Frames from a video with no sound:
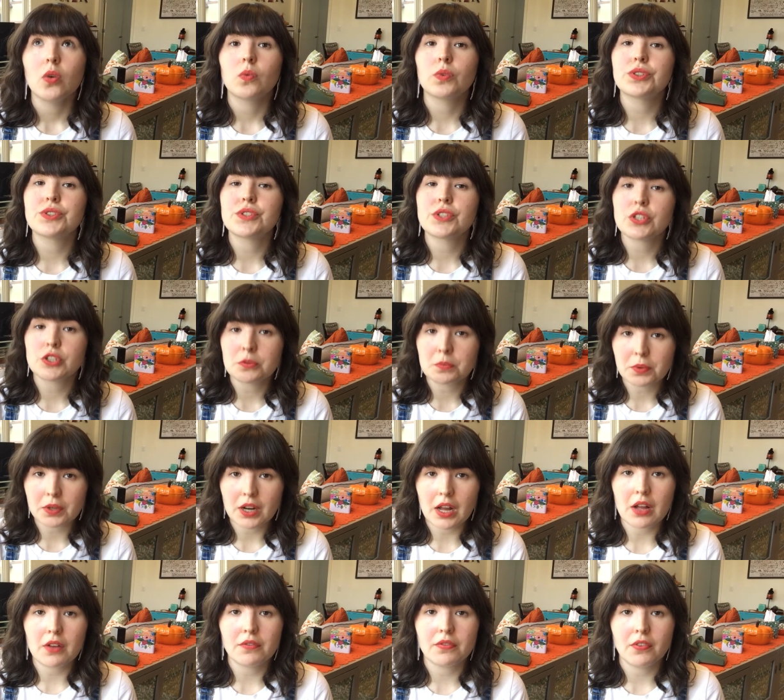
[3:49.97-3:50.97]
was super
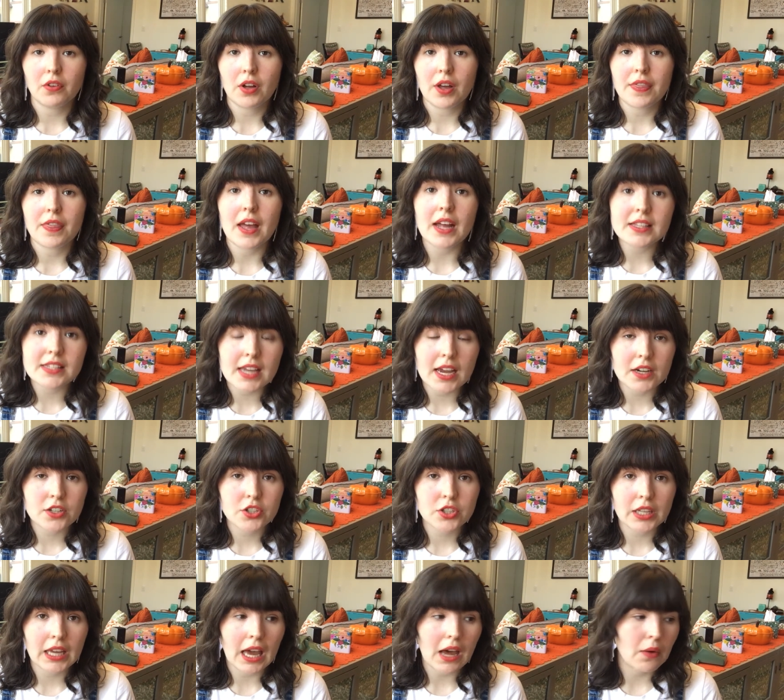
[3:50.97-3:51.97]
helpful, and that's
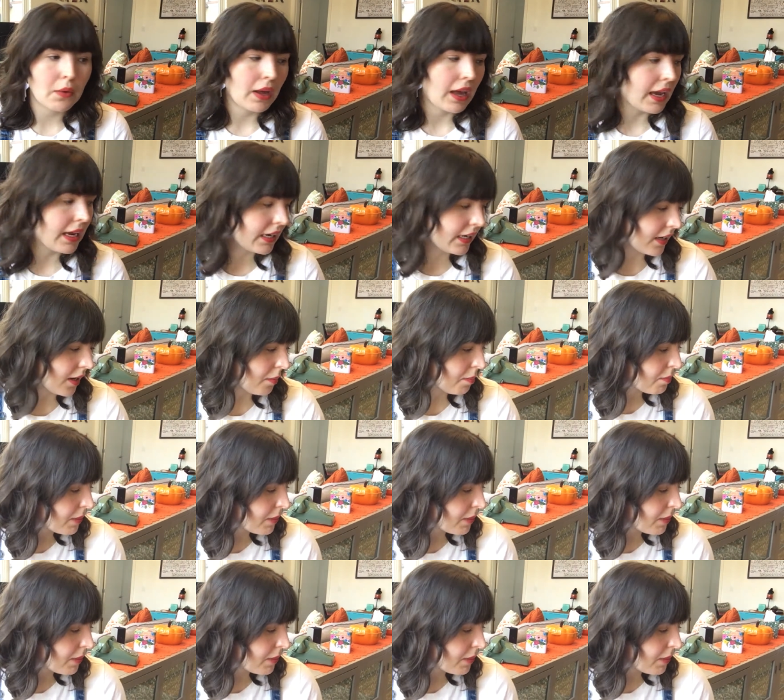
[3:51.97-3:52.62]
actually how I ended up